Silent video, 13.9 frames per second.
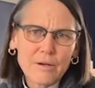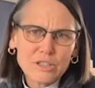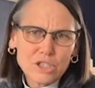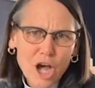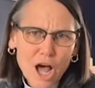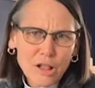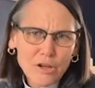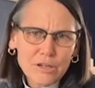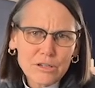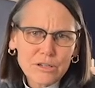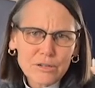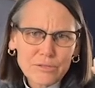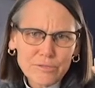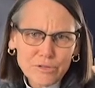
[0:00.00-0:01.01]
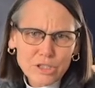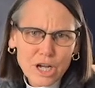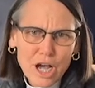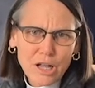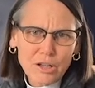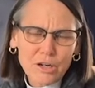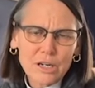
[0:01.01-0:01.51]
dollar for
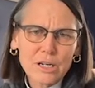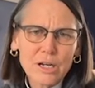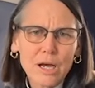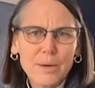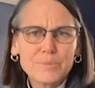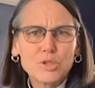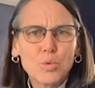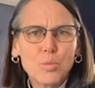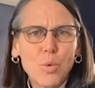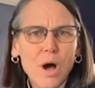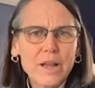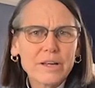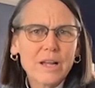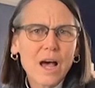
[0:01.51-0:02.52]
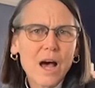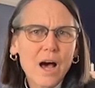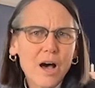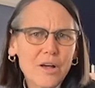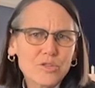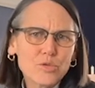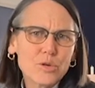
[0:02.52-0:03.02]
dollar, up to
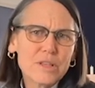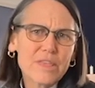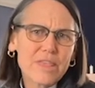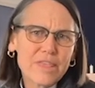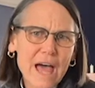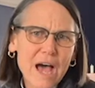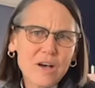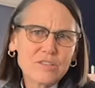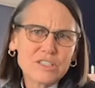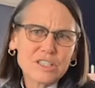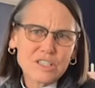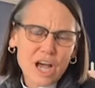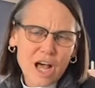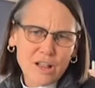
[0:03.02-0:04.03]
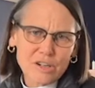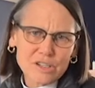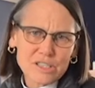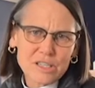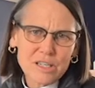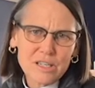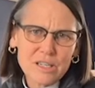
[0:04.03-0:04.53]

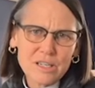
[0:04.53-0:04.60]
$100,000.